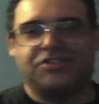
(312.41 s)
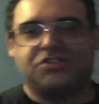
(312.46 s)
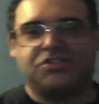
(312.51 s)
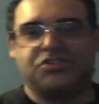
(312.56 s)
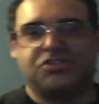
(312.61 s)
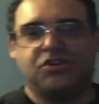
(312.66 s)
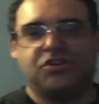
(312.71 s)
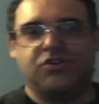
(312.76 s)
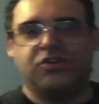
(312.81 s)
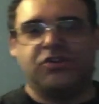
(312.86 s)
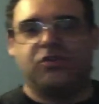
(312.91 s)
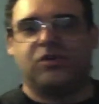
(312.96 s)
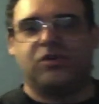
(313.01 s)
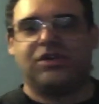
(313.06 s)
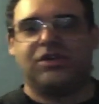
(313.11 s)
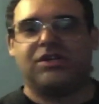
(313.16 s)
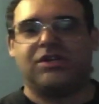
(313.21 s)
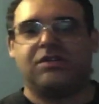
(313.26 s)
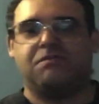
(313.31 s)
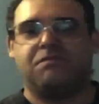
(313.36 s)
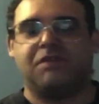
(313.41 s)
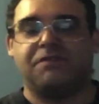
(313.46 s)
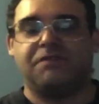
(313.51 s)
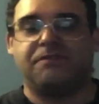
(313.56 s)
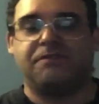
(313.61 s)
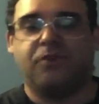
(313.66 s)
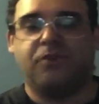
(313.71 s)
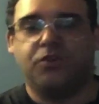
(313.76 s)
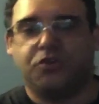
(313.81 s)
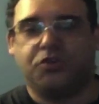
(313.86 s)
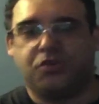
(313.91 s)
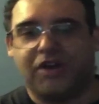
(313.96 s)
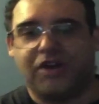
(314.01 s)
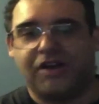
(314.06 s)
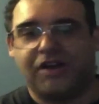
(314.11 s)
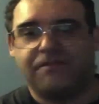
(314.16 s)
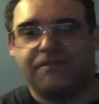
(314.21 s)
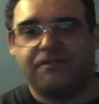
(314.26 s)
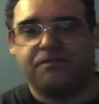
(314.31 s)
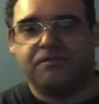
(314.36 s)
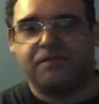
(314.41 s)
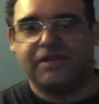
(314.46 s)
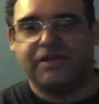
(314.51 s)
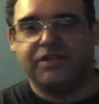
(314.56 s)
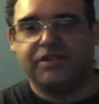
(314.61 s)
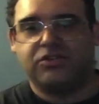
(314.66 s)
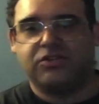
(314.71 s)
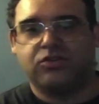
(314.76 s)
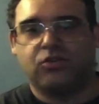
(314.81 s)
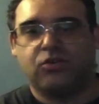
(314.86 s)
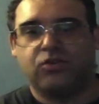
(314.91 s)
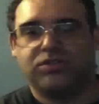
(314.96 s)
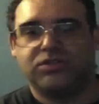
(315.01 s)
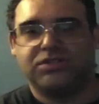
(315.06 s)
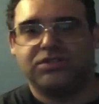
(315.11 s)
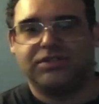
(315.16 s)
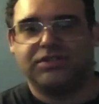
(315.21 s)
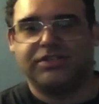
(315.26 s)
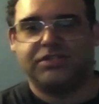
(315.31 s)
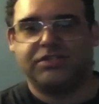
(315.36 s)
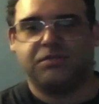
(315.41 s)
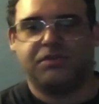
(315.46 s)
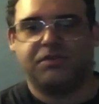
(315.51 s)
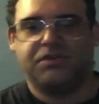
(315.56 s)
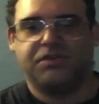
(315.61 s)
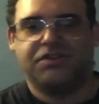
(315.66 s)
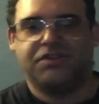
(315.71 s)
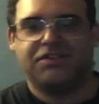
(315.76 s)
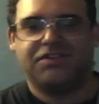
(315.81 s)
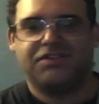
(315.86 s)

to show you my photograph of me and Cloris Leachman.